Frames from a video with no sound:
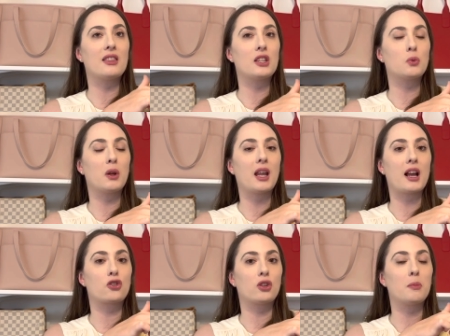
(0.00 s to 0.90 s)
this one
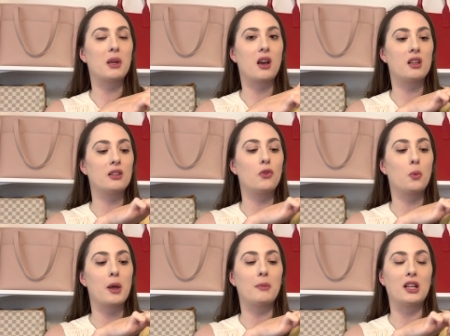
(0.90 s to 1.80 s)
actually, because of the
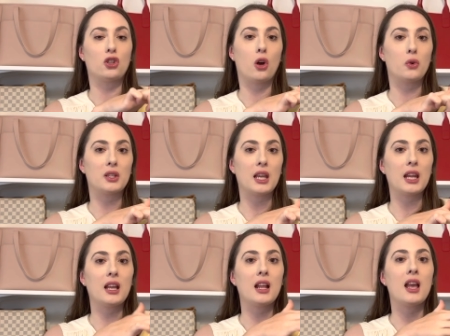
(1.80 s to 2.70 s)
way my toes hit
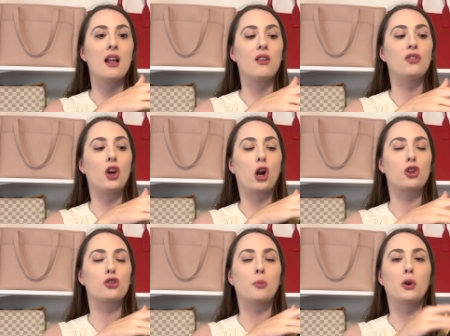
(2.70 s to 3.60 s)
it, the
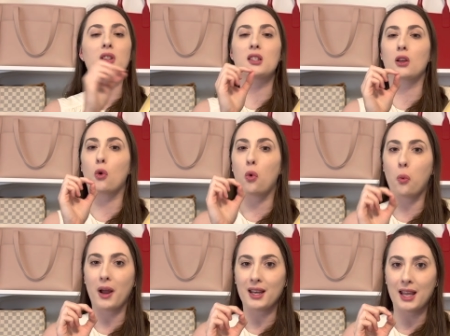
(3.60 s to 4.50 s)
arch support doesn't
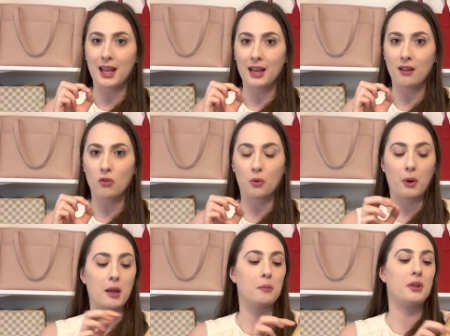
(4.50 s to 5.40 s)
quite hit in the
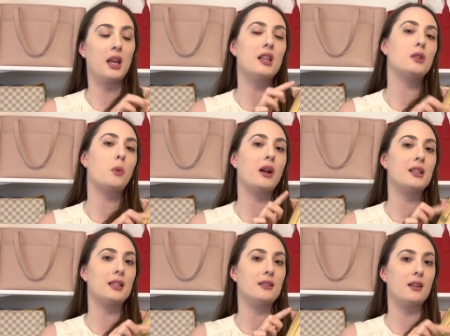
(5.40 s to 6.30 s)
right place,
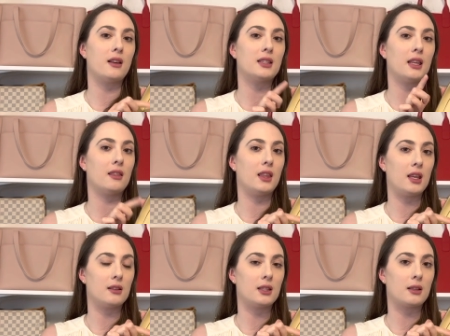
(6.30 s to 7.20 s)
whereas it does in
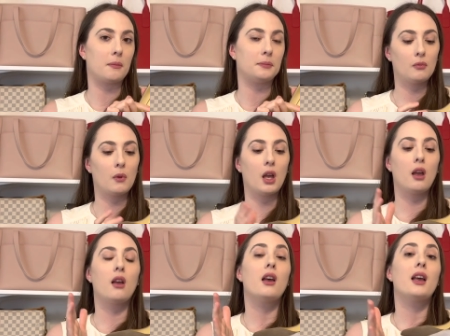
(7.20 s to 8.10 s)
these.
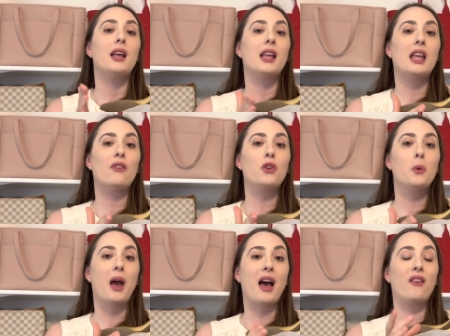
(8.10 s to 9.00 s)
If you
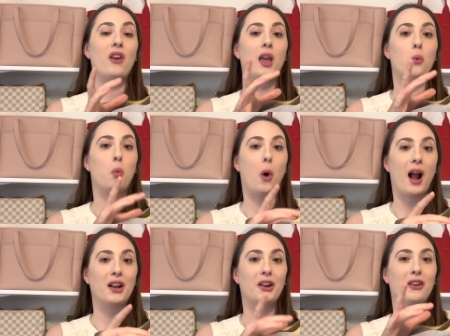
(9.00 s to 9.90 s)
have a
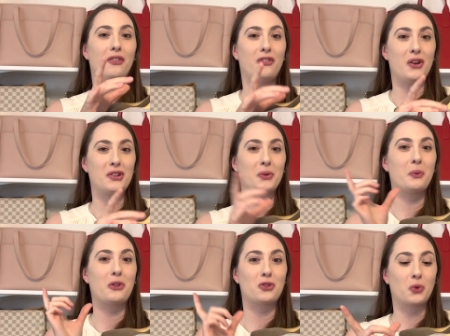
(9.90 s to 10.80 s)
wider foot
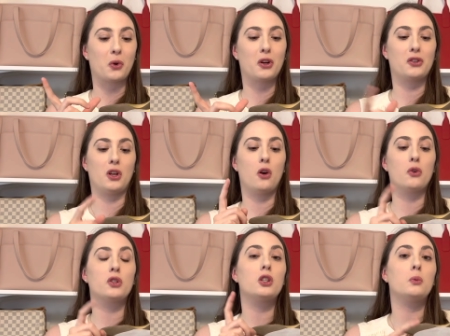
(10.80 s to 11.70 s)
with shorter
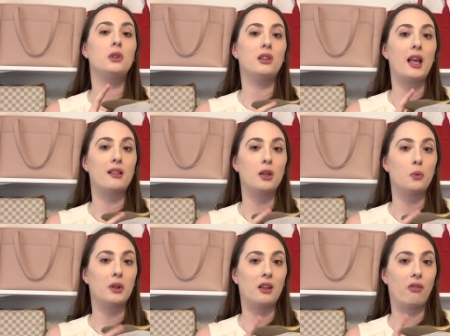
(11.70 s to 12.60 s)
toes, you will likely
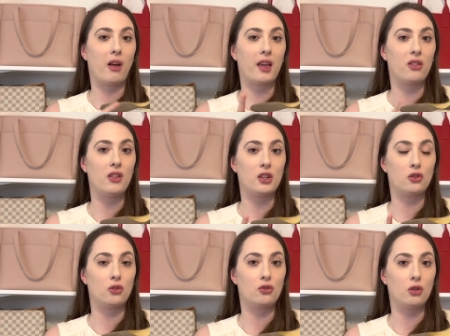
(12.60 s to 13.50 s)
really like
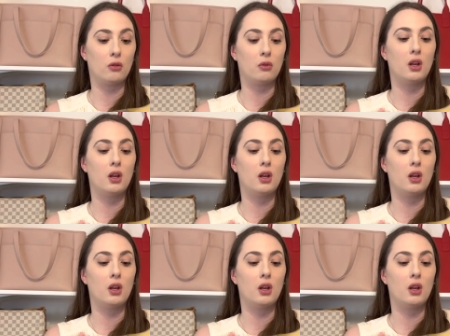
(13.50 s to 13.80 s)
this shoe.